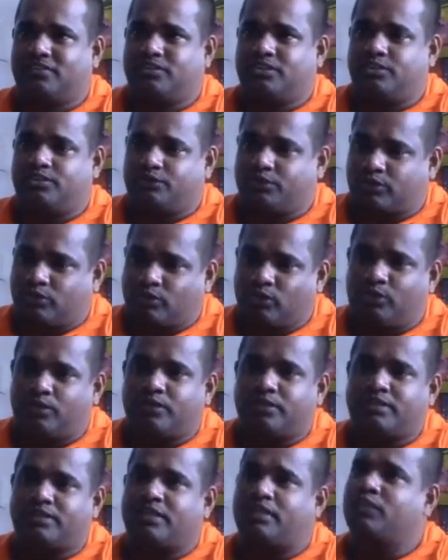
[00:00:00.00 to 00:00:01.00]
your
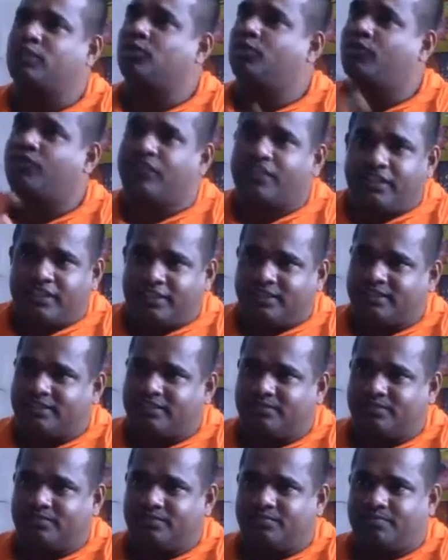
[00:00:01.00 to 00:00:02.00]
thoughts and your words.
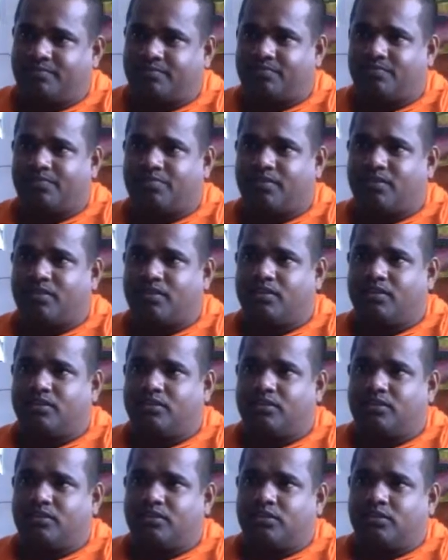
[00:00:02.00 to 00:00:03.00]

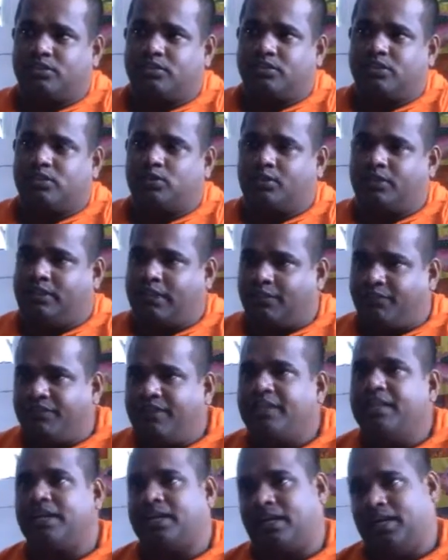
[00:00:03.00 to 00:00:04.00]
So
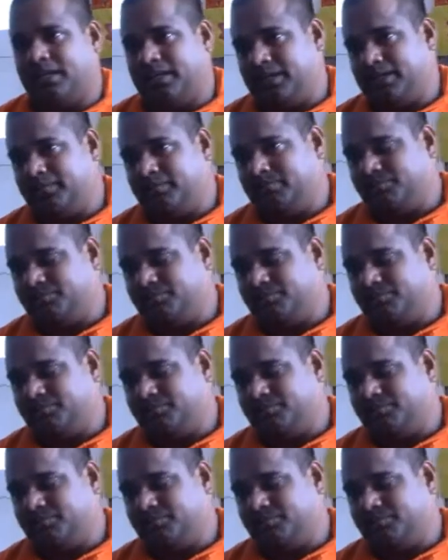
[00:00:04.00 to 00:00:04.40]
definitely,